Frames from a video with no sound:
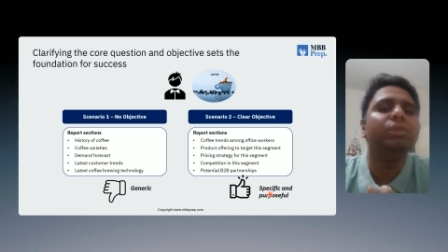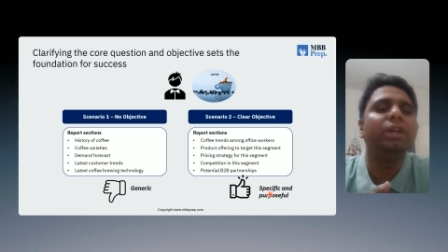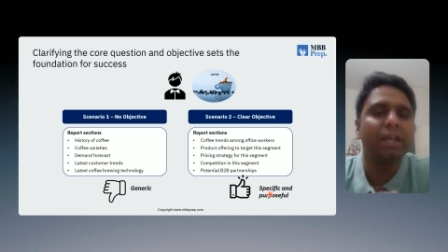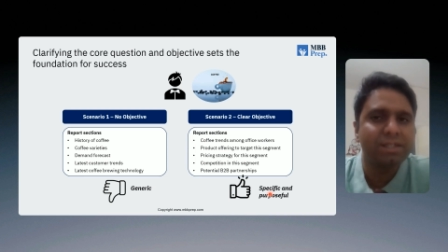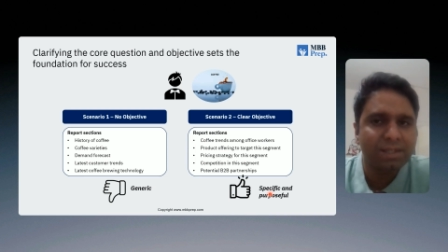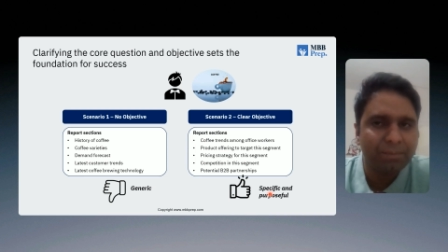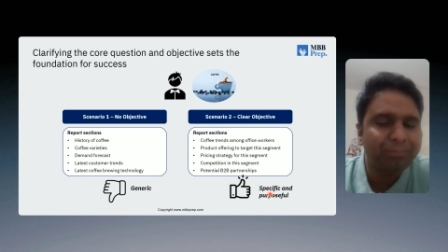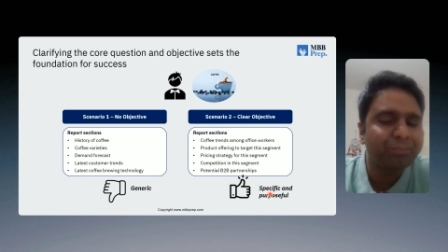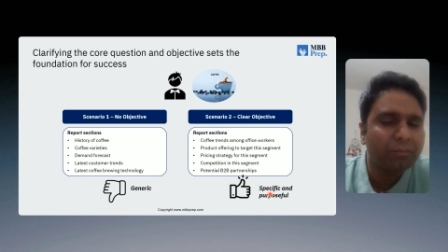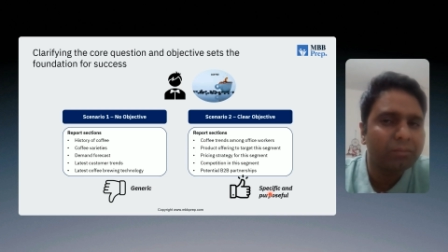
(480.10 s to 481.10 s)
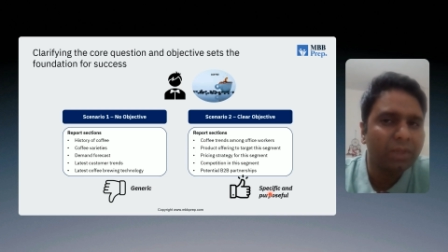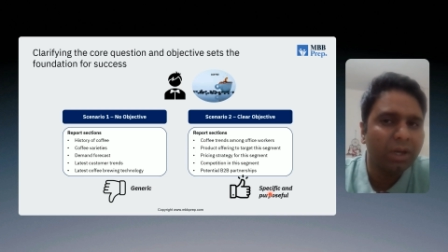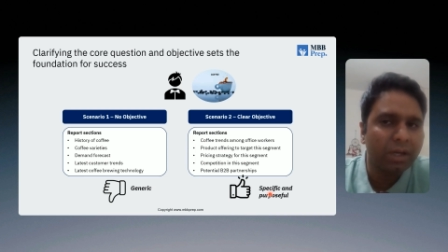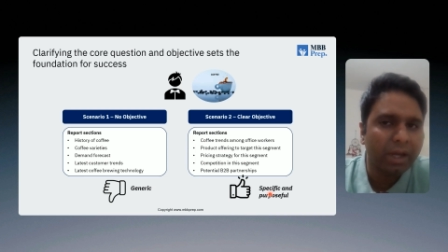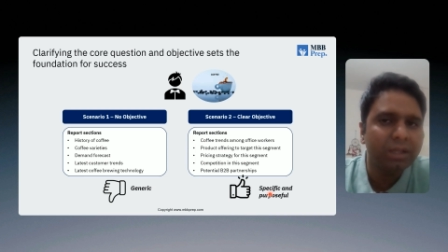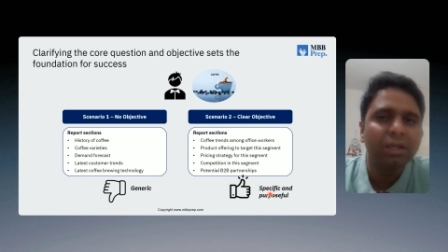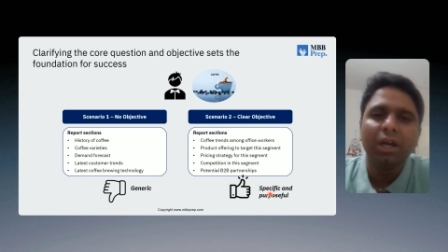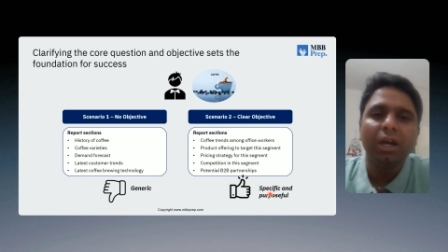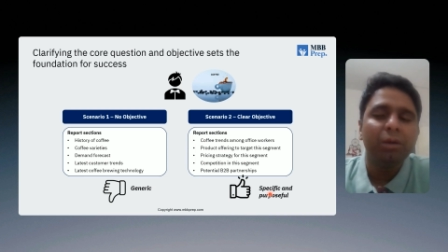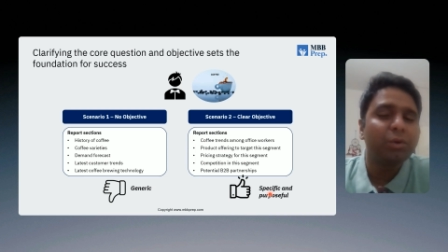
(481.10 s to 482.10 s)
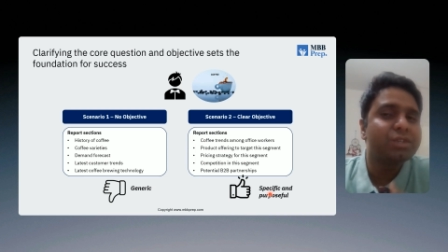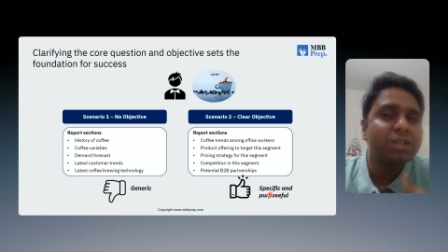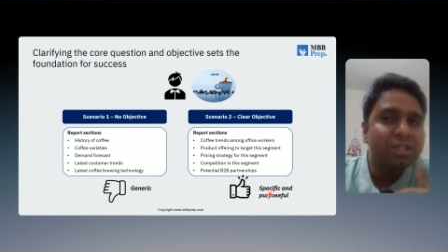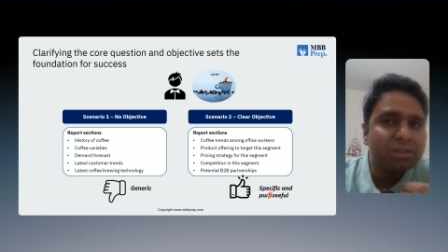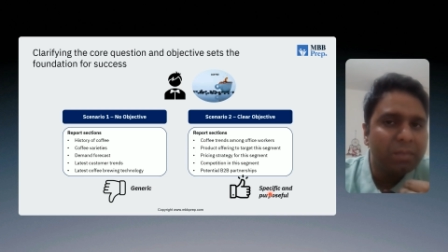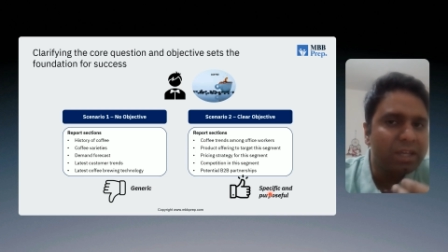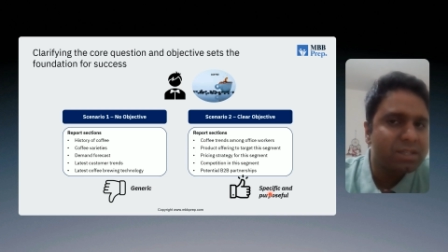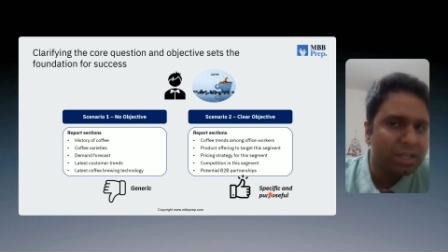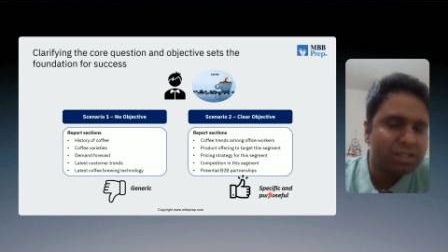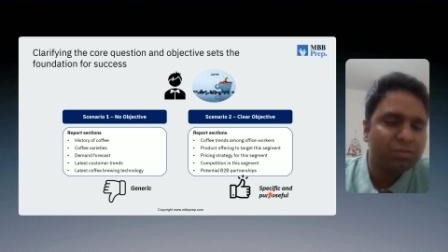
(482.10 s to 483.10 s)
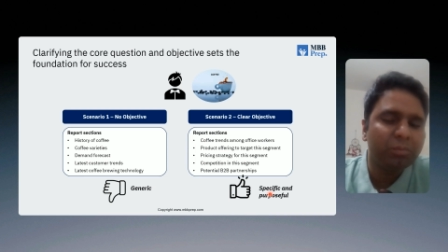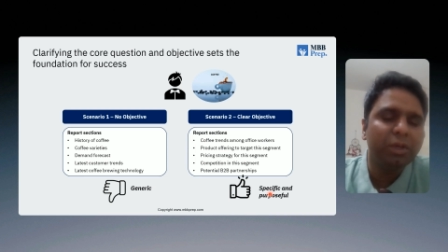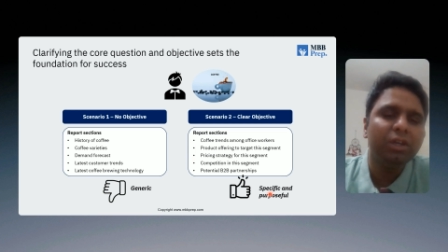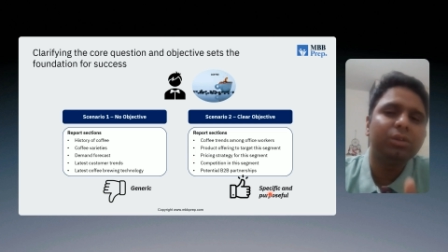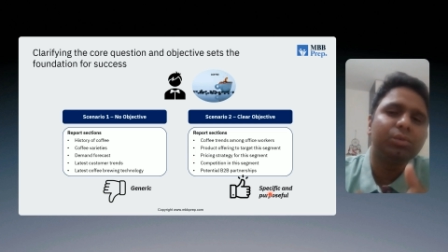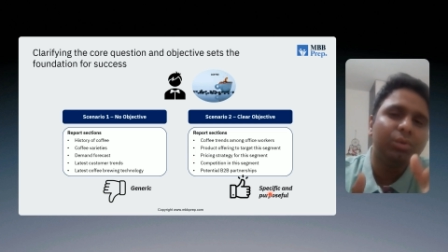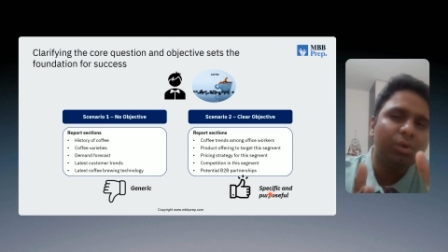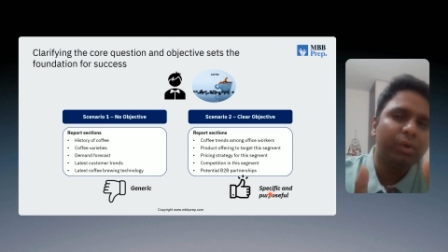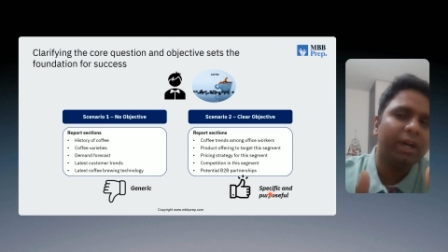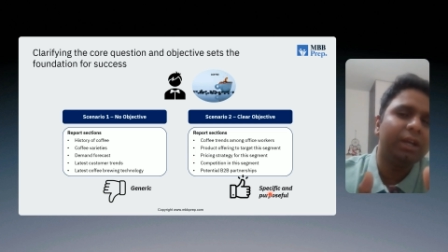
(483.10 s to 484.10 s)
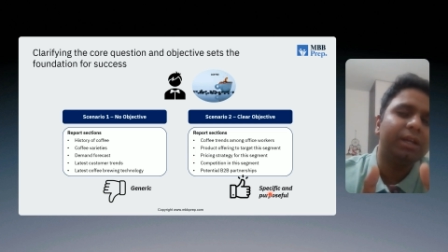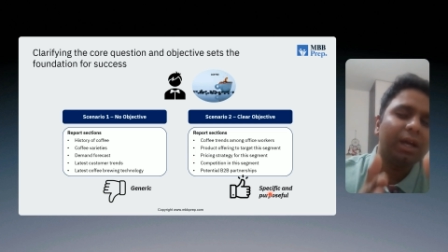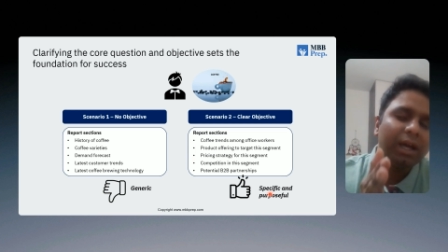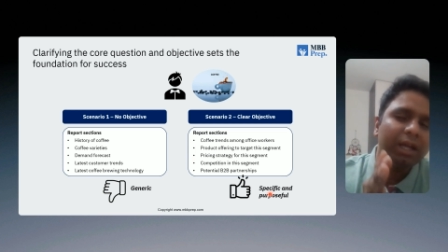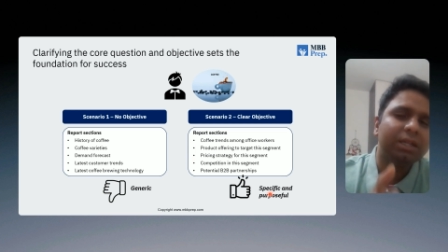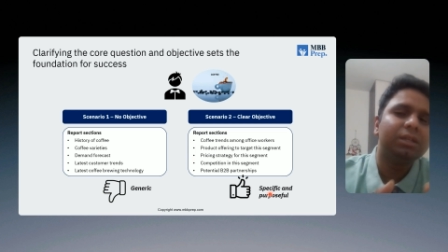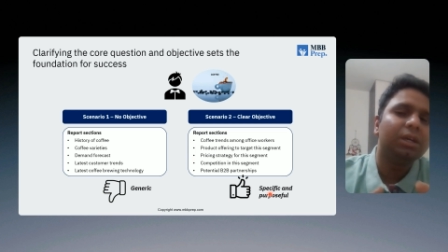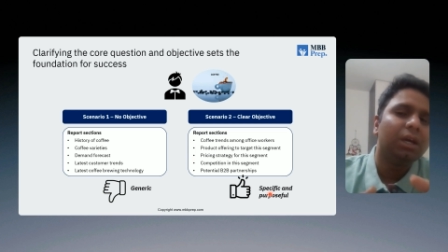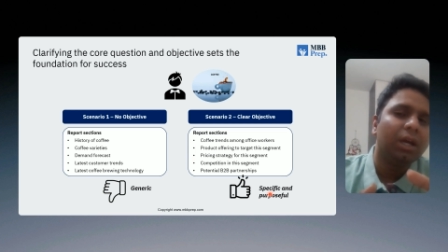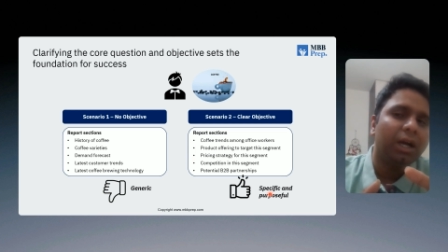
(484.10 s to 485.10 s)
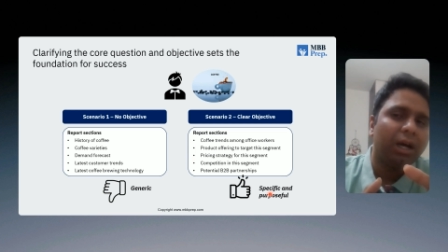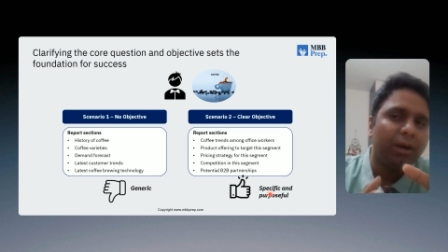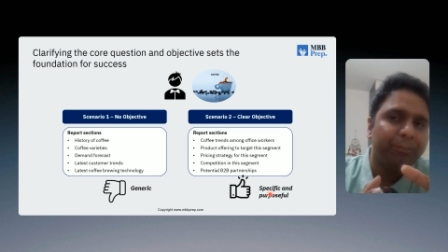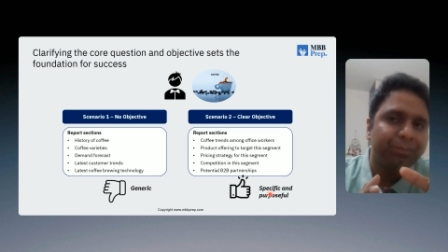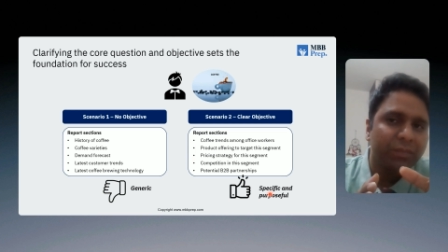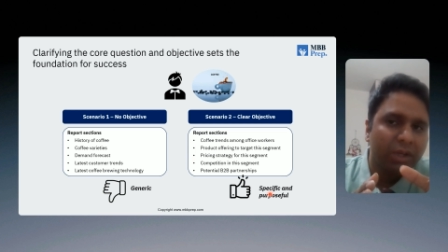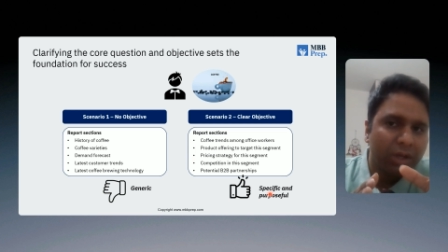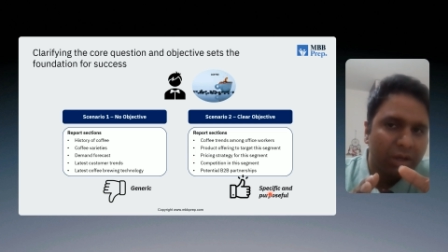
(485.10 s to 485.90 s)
through the case, right? Because it doesn't make sense for me to go ahead and um,